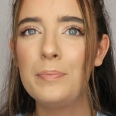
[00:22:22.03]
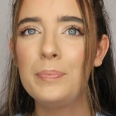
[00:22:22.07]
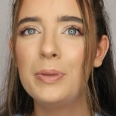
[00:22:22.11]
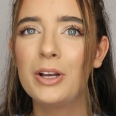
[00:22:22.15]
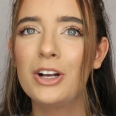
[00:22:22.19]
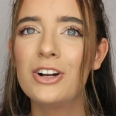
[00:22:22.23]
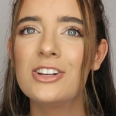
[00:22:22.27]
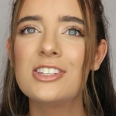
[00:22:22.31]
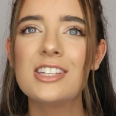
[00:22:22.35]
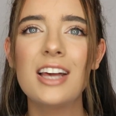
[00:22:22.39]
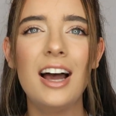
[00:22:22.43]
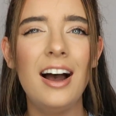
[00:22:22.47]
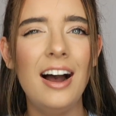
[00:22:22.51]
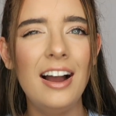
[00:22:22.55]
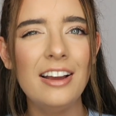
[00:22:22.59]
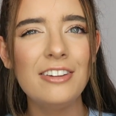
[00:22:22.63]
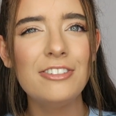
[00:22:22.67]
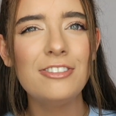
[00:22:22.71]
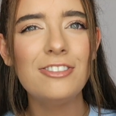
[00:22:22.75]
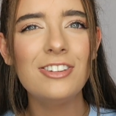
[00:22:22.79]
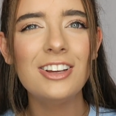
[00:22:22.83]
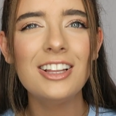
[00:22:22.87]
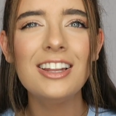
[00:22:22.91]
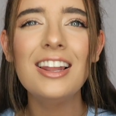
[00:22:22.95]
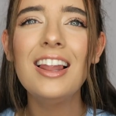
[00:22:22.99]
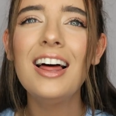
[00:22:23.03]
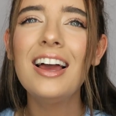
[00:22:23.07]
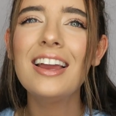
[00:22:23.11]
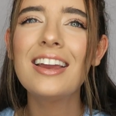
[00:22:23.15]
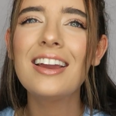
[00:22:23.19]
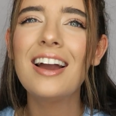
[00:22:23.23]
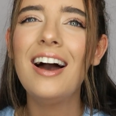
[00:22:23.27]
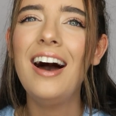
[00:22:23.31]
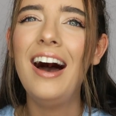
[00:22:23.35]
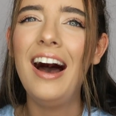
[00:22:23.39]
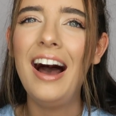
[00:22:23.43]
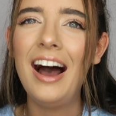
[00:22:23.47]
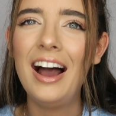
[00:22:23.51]
because I feel
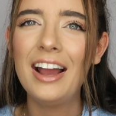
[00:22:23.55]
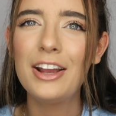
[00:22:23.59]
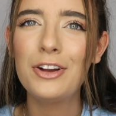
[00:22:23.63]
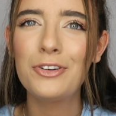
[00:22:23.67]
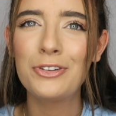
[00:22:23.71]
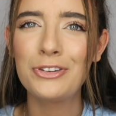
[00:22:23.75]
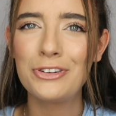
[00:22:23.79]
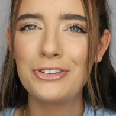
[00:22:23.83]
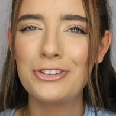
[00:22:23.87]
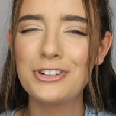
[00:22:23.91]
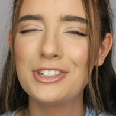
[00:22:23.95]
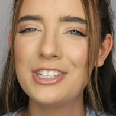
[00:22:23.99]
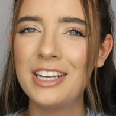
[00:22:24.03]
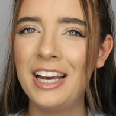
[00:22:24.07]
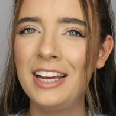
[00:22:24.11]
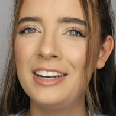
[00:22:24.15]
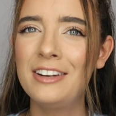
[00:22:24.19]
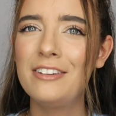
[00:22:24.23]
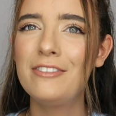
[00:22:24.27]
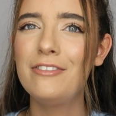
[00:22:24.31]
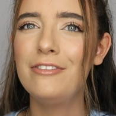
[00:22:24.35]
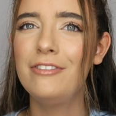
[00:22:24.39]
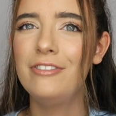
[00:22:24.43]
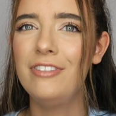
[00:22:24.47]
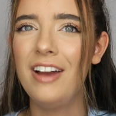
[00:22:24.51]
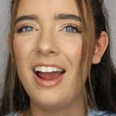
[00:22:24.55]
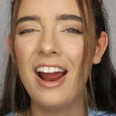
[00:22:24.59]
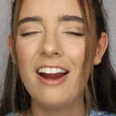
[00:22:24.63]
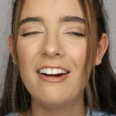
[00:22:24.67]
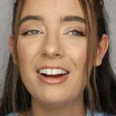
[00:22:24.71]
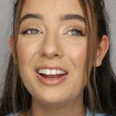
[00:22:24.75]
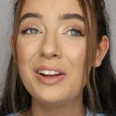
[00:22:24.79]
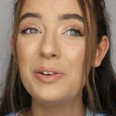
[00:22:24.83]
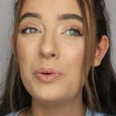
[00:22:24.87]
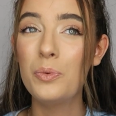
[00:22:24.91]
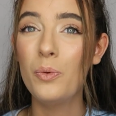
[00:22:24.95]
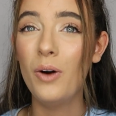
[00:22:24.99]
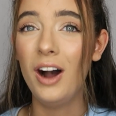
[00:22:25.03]
like I understand it
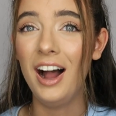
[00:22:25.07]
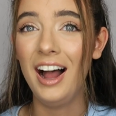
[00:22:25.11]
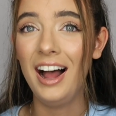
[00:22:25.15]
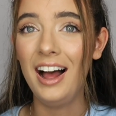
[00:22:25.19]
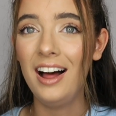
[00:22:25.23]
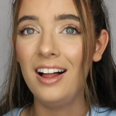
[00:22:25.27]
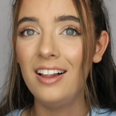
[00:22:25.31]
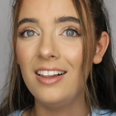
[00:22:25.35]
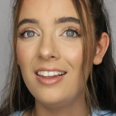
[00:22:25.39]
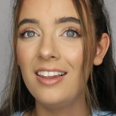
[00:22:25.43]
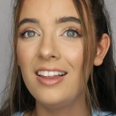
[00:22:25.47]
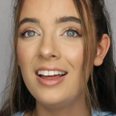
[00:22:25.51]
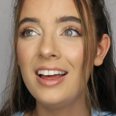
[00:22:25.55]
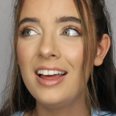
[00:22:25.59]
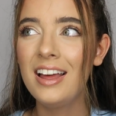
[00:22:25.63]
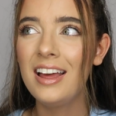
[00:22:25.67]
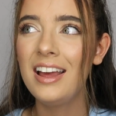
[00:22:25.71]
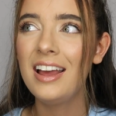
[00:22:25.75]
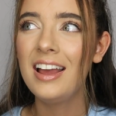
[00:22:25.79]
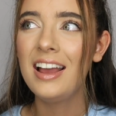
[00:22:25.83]
very well